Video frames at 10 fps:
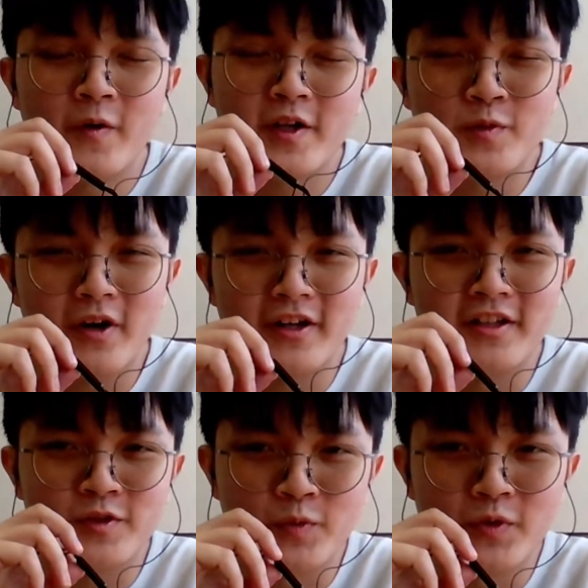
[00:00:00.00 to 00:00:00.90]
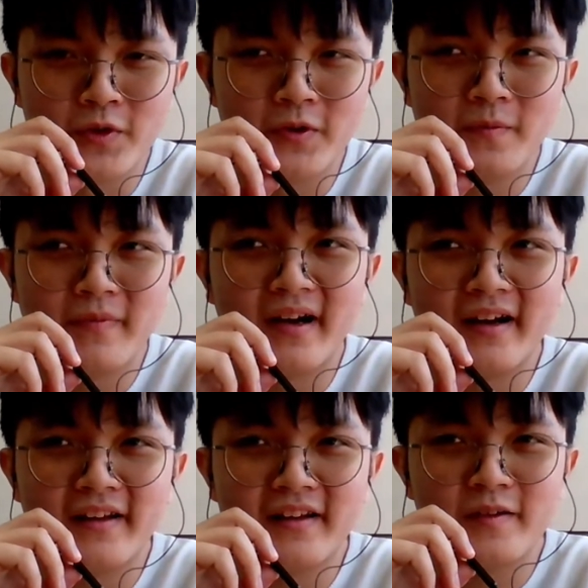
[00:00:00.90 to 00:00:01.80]
we always work in the studio,
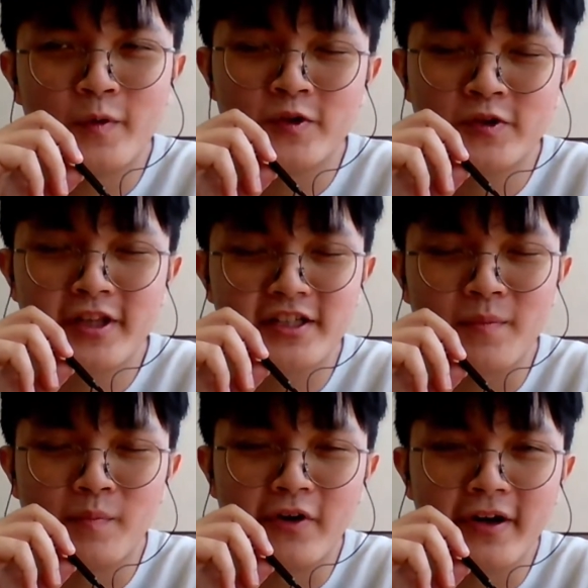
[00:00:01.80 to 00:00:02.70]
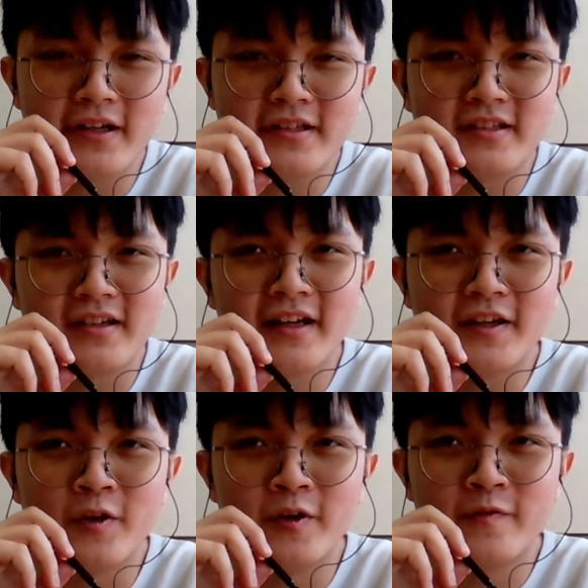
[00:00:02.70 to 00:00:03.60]
but we also take some breaks,
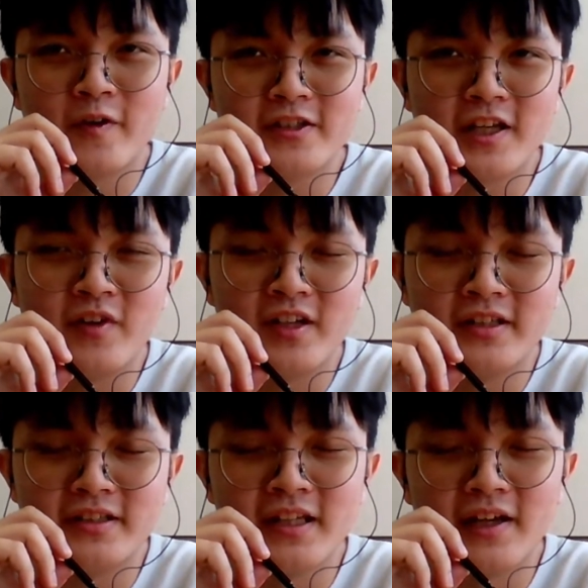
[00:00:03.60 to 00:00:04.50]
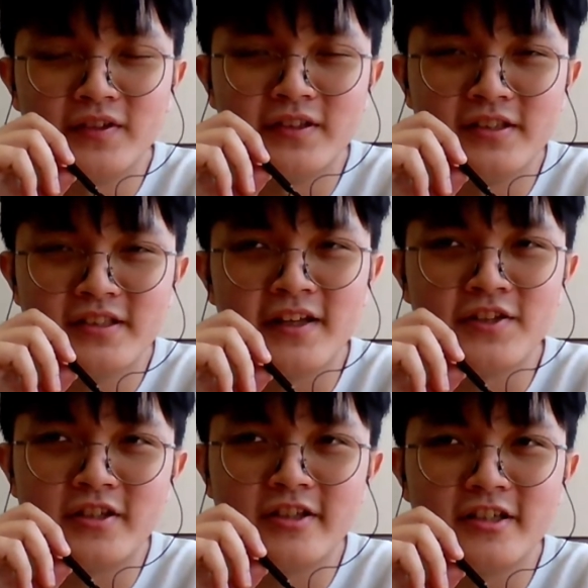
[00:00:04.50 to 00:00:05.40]
like going for 7-Elevens
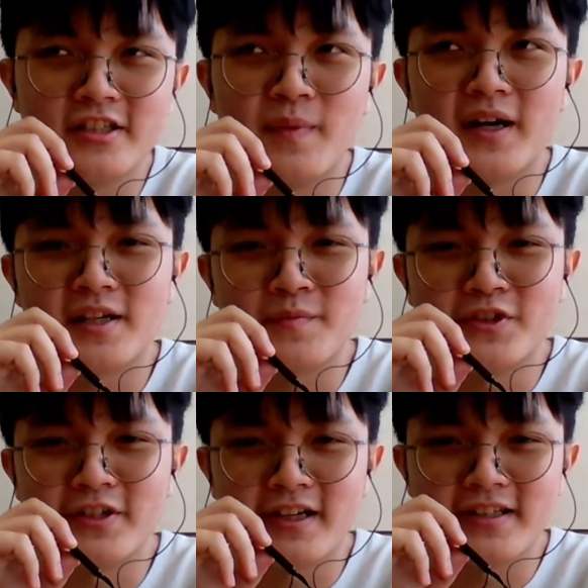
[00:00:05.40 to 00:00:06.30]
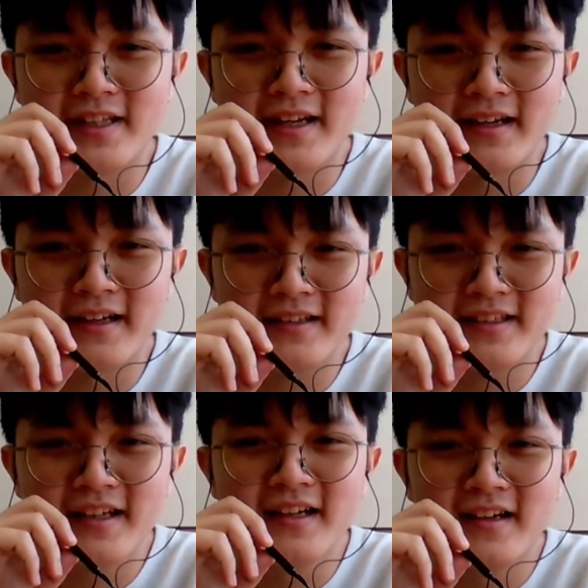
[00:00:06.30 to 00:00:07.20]
and cheers, buy some drink and
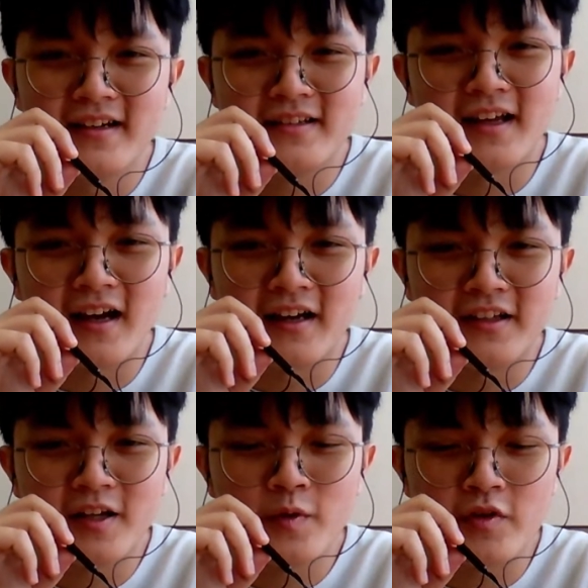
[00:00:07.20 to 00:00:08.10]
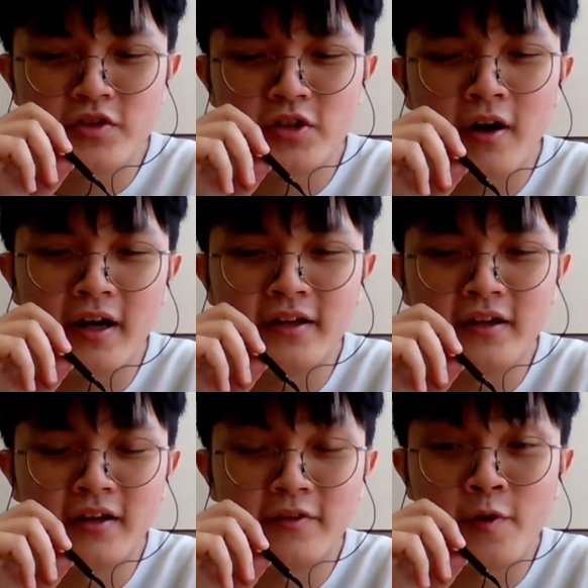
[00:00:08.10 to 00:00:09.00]
snacks. Yeah, then we will chill out at
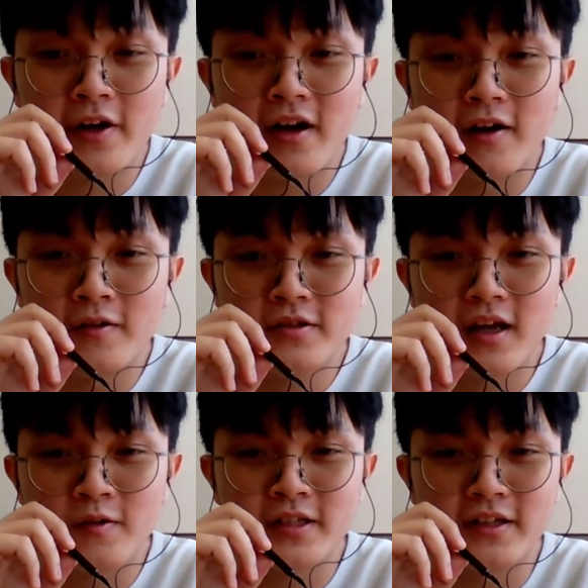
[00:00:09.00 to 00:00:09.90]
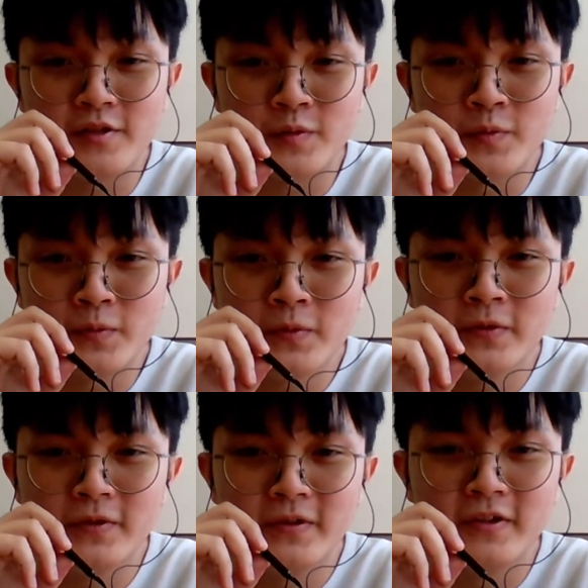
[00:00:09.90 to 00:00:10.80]
the red house outside the
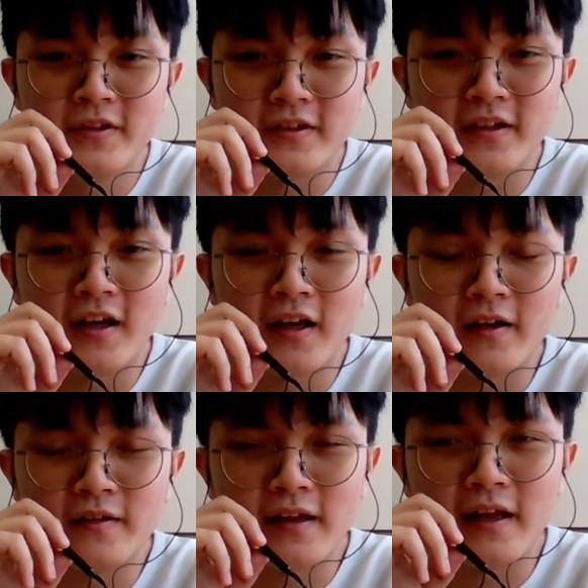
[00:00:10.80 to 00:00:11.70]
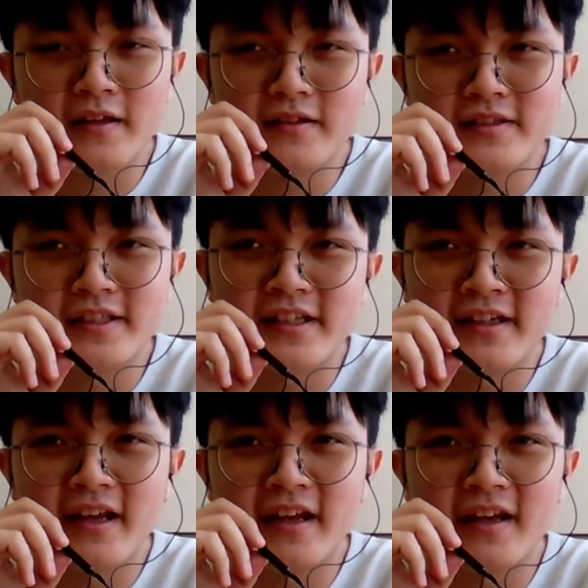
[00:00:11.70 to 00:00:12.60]
school. Yeah, like
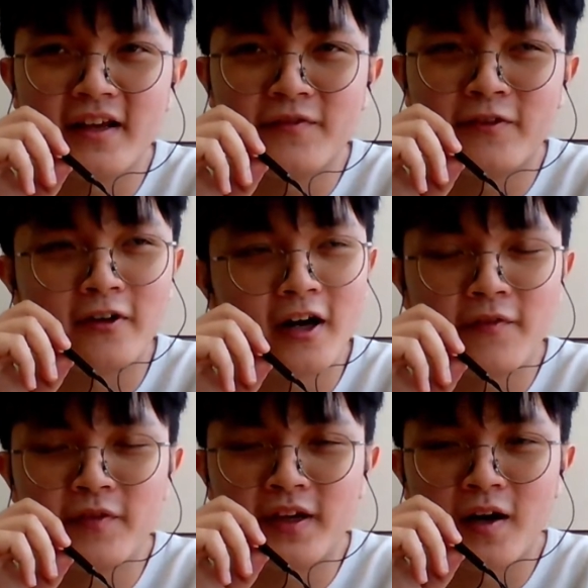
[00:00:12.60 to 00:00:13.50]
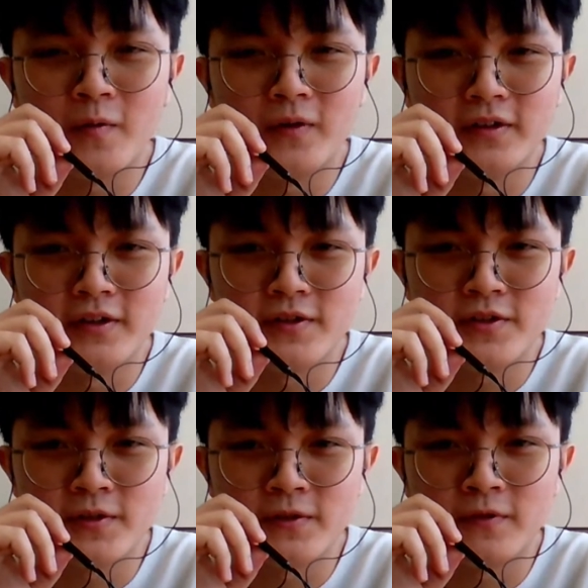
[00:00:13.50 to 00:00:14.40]
sitting there for half an hour,
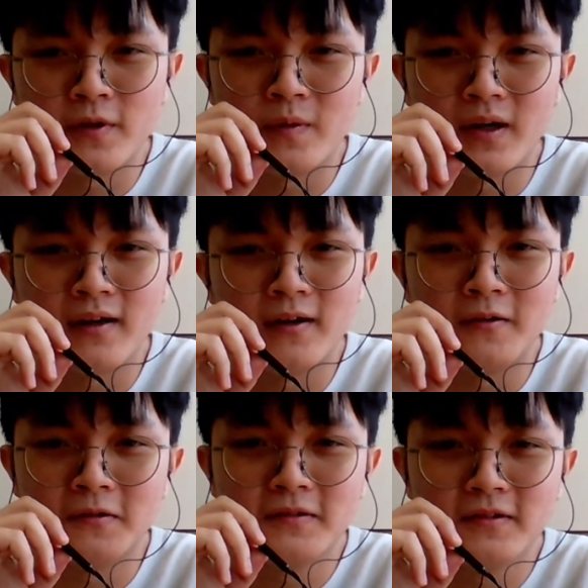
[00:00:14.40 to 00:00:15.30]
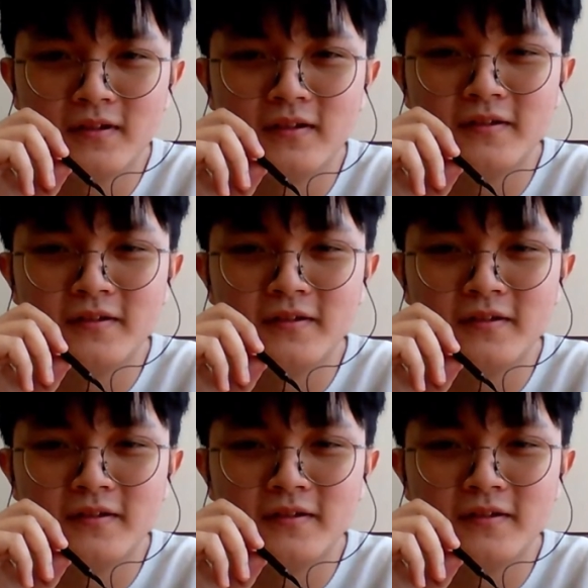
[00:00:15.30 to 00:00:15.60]
chill for a while.